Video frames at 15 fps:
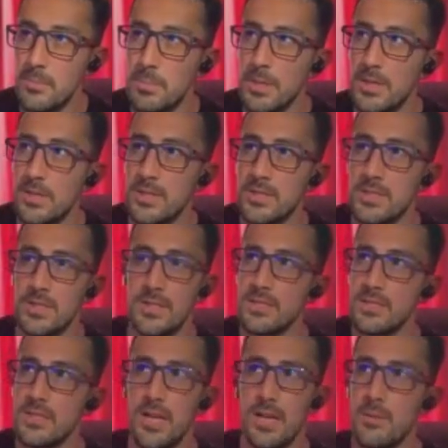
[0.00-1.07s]
because
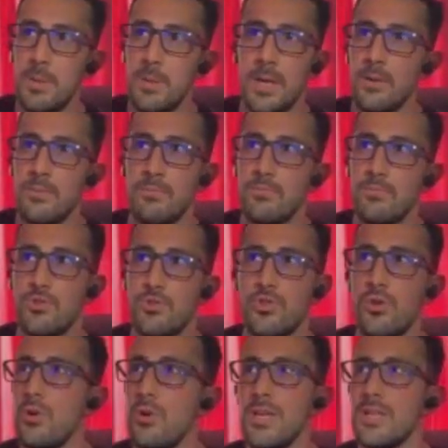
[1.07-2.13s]
it's not about
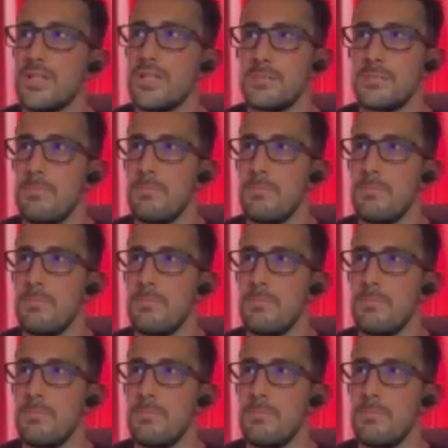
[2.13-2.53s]
drawing as